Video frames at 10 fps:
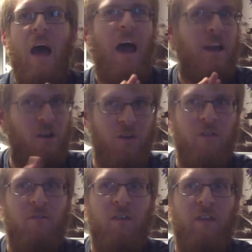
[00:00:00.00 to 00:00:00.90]
I know the
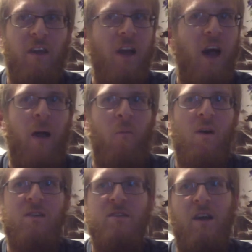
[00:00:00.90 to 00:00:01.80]
feeling, I
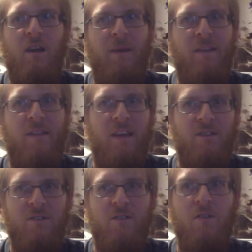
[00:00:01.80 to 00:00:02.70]
want to talk about that
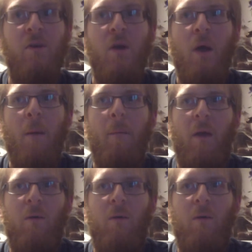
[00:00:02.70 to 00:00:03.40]
too, but I